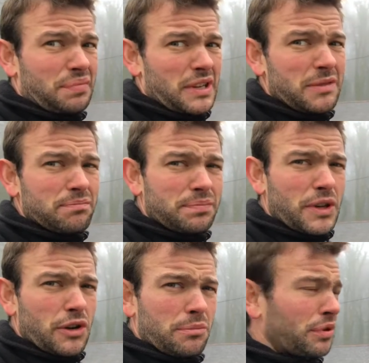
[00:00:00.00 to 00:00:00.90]
Pretty
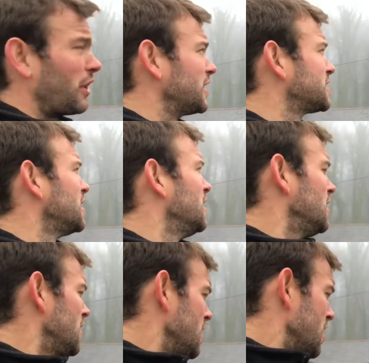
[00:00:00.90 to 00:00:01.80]
good on price.
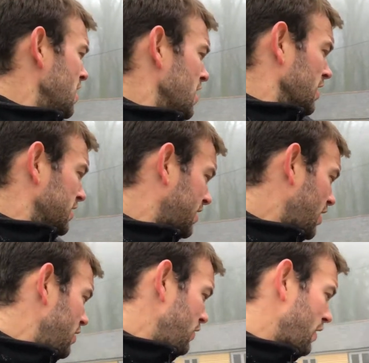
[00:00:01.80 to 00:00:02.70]

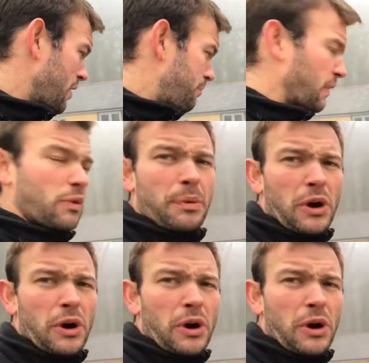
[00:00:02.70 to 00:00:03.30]
So built the